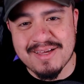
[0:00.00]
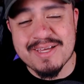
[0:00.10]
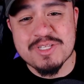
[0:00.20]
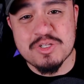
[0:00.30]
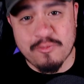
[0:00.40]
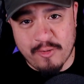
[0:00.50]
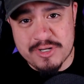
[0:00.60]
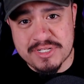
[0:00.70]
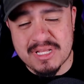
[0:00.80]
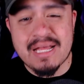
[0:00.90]
So
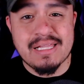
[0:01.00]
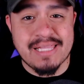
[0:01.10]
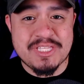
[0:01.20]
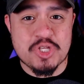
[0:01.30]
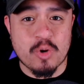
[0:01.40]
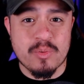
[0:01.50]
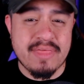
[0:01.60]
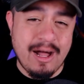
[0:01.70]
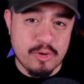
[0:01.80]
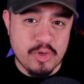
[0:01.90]
first, let's start with
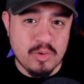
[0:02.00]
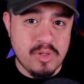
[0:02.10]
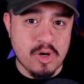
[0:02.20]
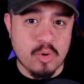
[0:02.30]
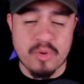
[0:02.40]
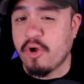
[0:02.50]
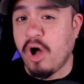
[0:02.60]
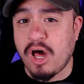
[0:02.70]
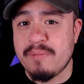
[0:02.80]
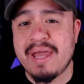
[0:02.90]
how you'll look with your
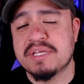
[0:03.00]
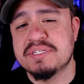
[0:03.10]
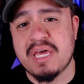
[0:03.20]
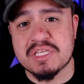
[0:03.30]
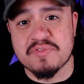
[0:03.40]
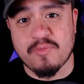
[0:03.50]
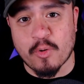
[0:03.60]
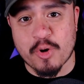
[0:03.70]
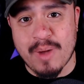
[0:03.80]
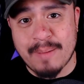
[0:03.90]
automatic settings
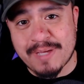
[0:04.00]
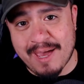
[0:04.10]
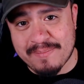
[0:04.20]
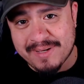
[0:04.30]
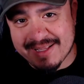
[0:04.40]
for your webcam.